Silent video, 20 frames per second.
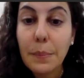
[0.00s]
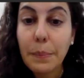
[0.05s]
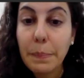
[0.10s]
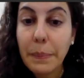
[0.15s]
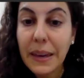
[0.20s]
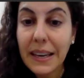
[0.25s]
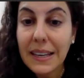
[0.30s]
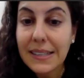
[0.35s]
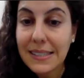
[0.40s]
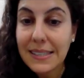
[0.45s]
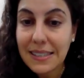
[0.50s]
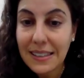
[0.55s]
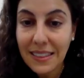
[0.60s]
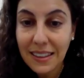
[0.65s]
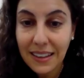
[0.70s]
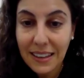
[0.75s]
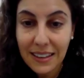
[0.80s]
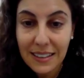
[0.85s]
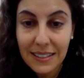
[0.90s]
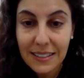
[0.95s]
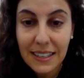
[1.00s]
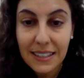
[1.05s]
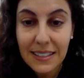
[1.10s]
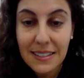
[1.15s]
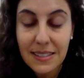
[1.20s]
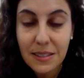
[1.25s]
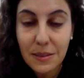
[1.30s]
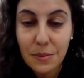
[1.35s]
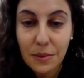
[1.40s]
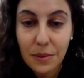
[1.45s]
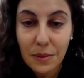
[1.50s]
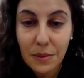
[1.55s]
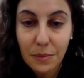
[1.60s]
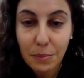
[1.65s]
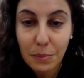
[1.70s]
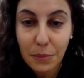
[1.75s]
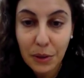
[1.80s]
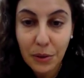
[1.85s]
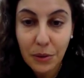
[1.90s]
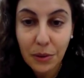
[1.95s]
mix the condensed
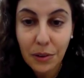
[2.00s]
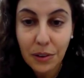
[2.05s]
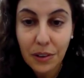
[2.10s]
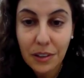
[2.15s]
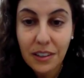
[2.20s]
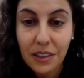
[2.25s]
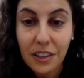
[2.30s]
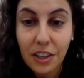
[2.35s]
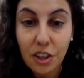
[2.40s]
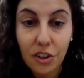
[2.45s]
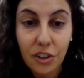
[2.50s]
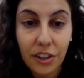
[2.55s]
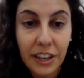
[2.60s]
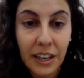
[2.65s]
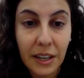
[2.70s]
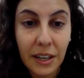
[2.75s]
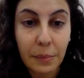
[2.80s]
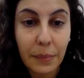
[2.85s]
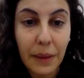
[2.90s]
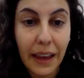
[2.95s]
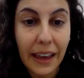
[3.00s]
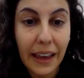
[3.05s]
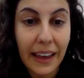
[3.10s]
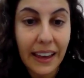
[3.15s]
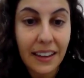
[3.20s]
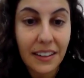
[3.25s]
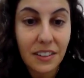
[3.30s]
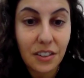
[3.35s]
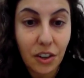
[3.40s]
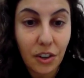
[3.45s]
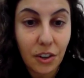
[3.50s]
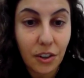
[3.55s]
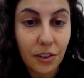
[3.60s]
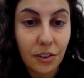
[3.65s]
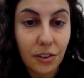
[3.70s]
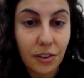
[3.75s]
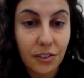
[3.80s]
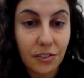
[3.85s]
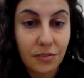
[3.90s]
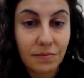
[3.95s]
milk, cream and
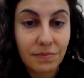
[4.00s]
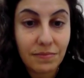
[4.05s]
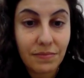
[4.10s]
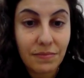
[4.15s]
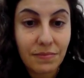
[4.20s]
cocoa.